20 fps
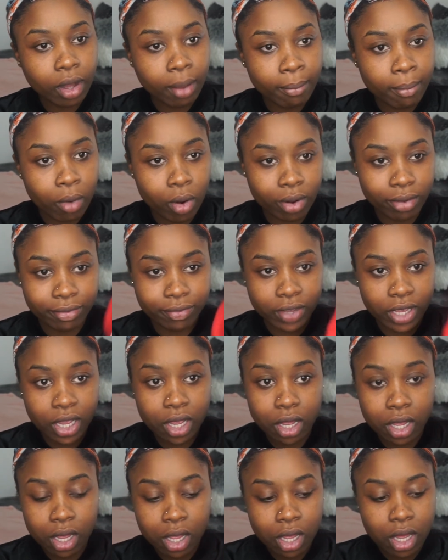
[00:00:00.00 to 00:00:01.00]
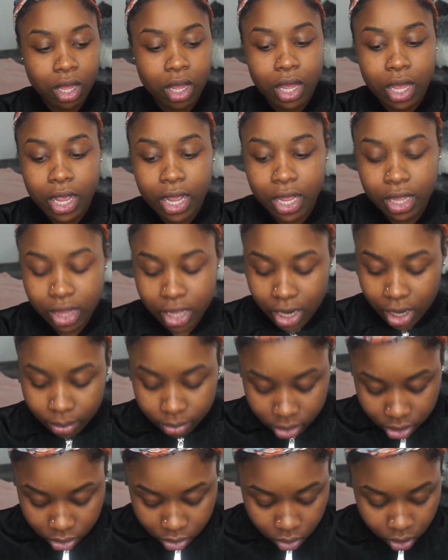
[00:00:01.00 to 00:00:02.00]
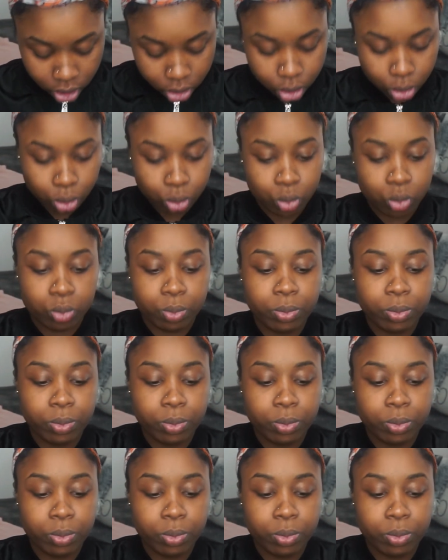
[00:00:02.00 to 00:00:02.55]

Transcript: morphe and then i'm just going to